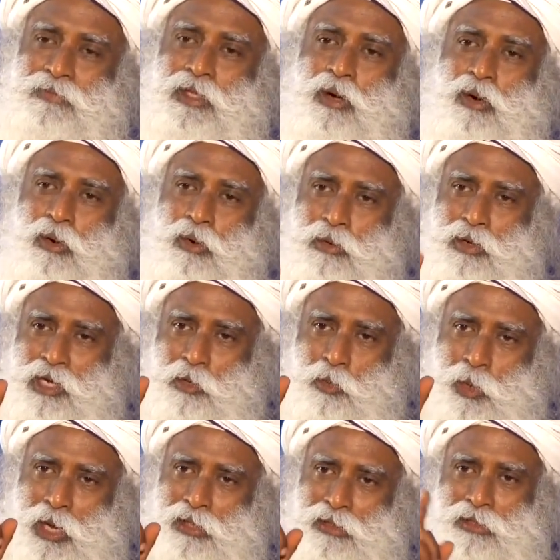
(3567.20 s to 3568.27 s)
The only
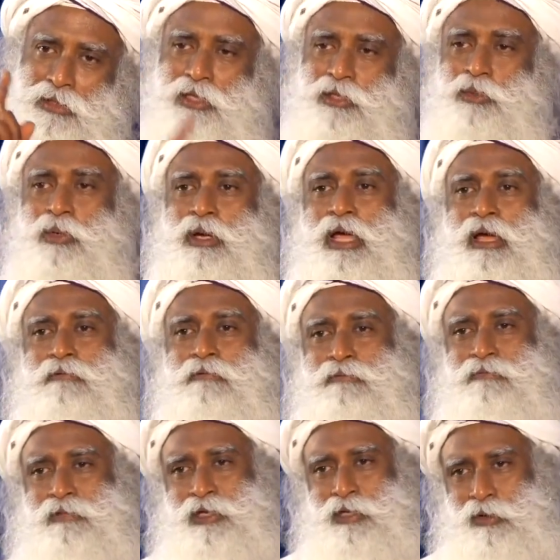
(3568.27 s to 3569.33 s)
wealth that you have
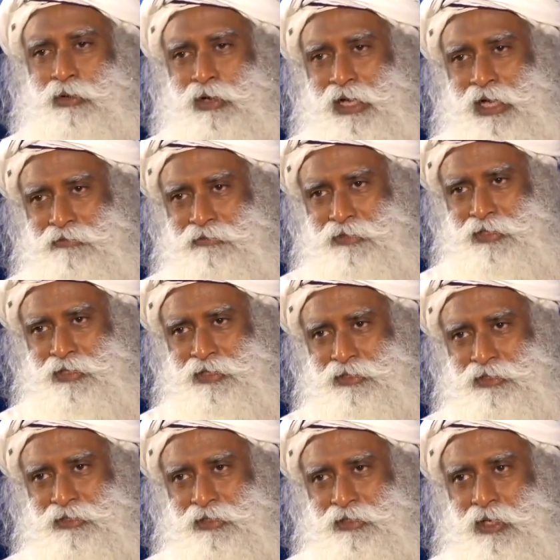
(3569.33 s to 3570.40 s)
in your life
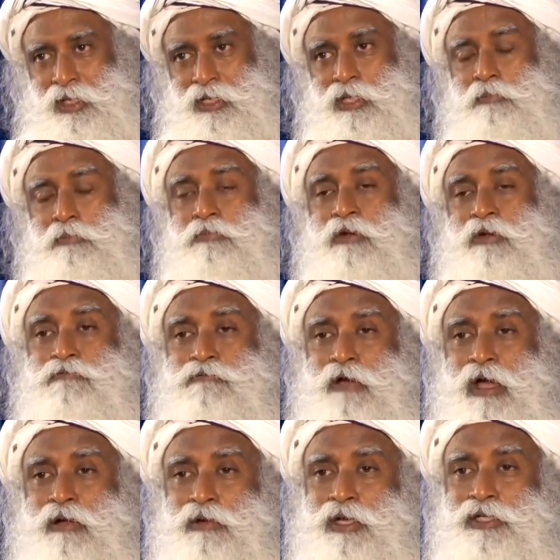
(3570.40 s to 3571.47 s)
is the
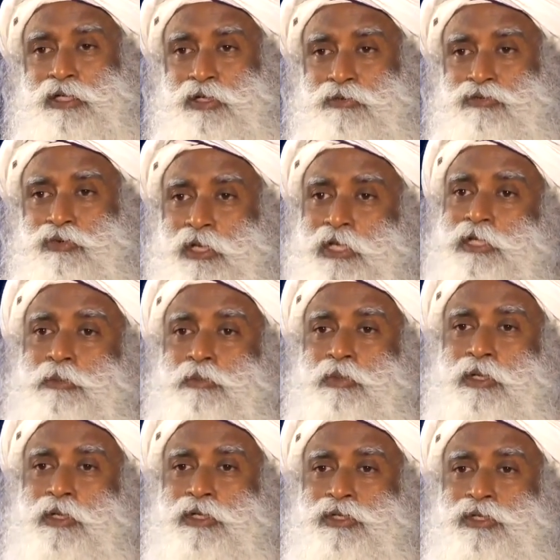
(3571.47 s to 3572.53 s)
profoundness of your
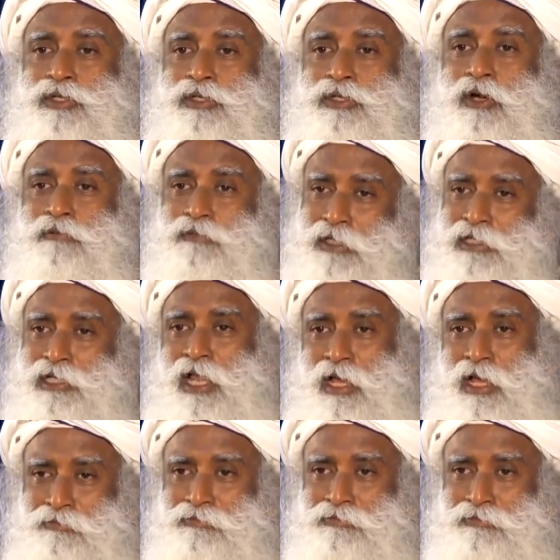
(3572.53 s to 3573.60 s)
experience of this
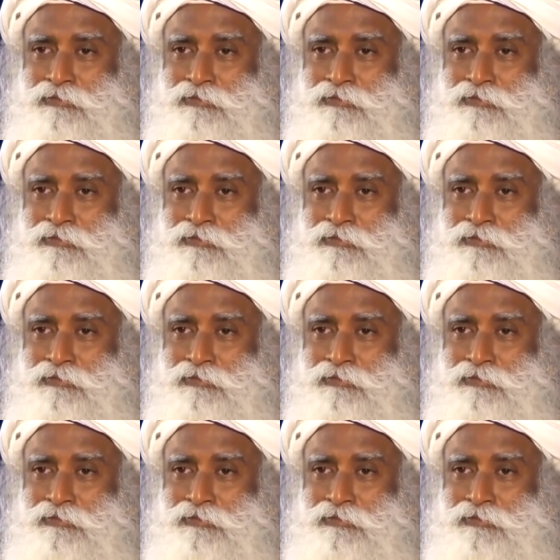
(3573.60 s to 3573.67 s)
life.